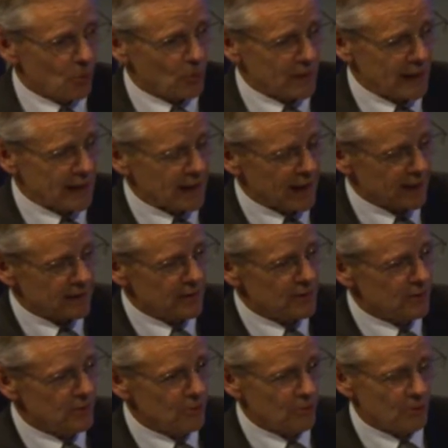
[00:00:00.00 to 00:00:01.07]
what I'd like to
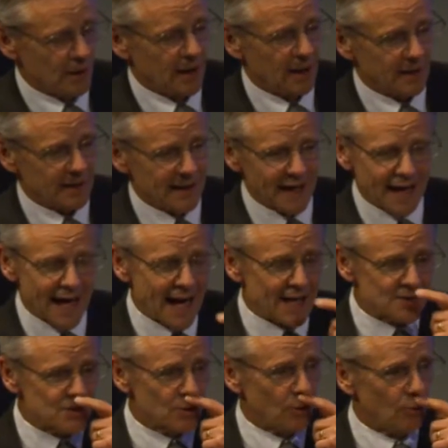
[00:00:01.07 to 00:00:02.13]
do, can I
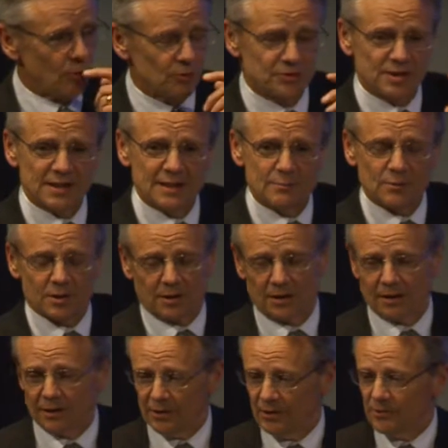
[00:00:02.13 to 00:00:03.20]
ask the whole team,
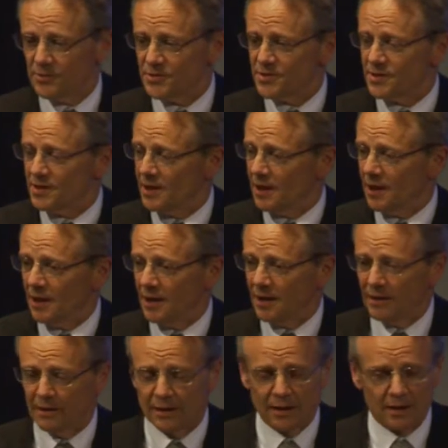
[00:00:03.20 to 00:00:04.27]
Carlos,
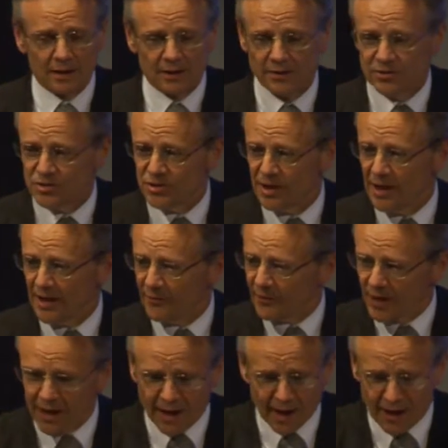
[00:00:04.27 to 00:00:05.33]
Jeff,
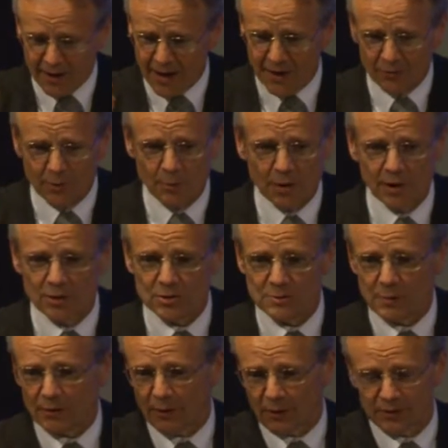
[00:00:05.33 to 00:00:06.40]
everybody who's
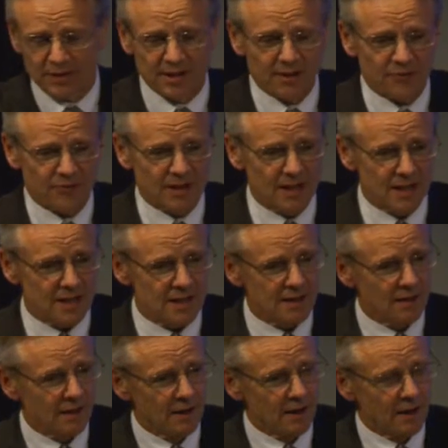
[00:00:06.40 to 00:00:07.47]
been involved, Tiffany,
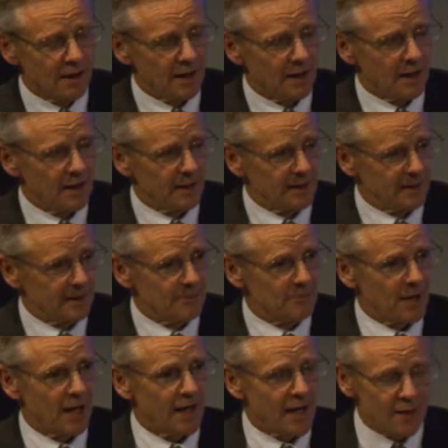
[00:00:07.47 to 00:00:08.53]

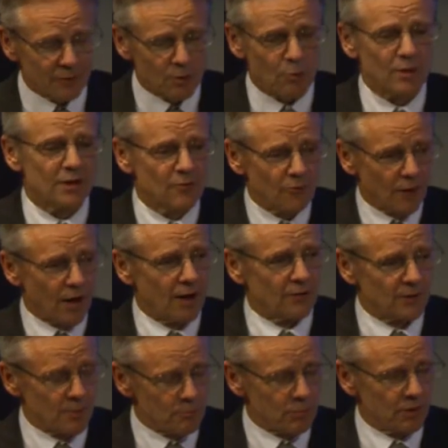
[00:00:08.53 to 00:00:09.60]
everyone
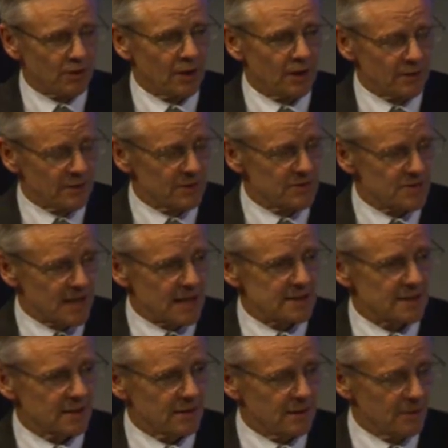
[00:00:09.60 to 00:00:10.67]
involved on the
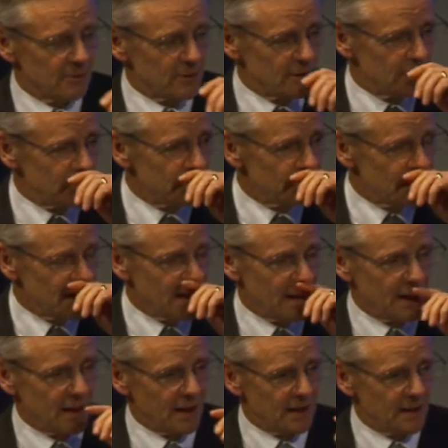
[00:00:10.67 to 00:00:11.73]
Sasakawa
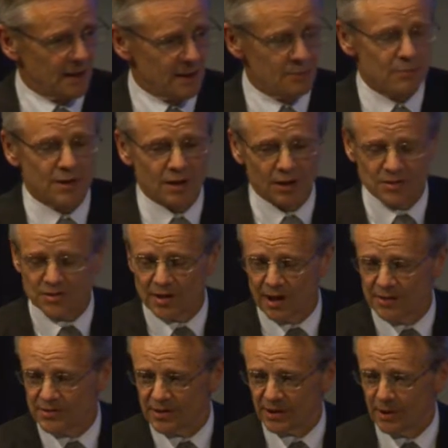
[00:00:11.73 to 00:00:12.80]
and NBR
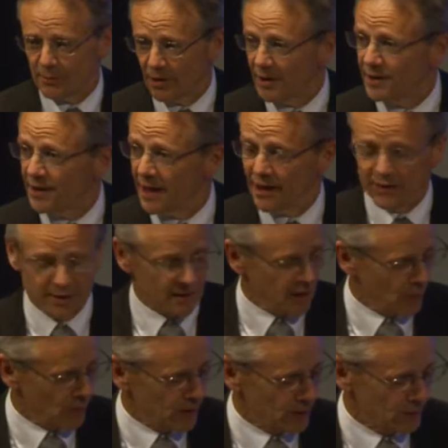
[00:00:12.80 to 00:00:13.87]
sides to come on down here. I
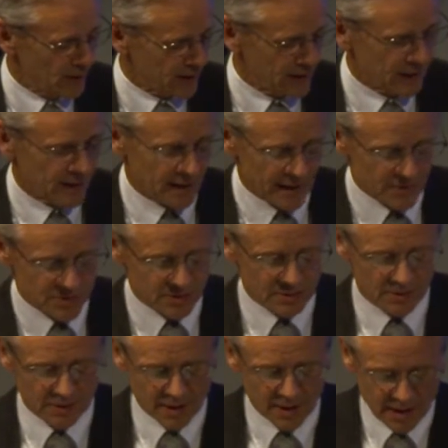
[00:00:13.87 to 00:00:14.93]
want to recognize you,
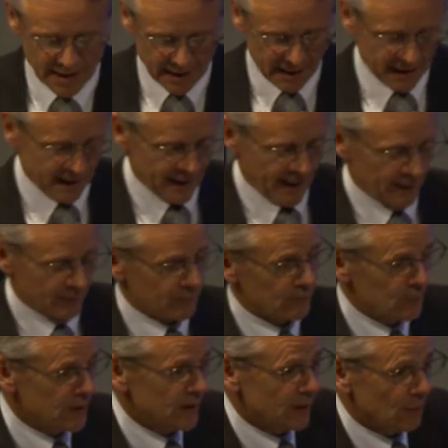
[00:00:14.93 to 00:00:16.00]
and I
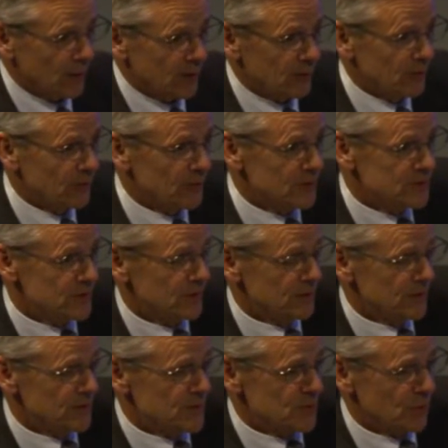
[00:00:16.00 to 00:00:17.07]
really want to first turn
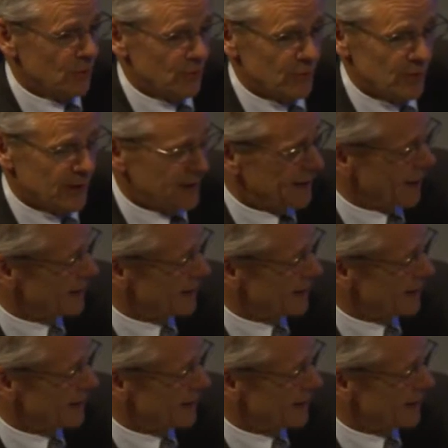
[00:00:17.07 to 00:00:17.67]
this over.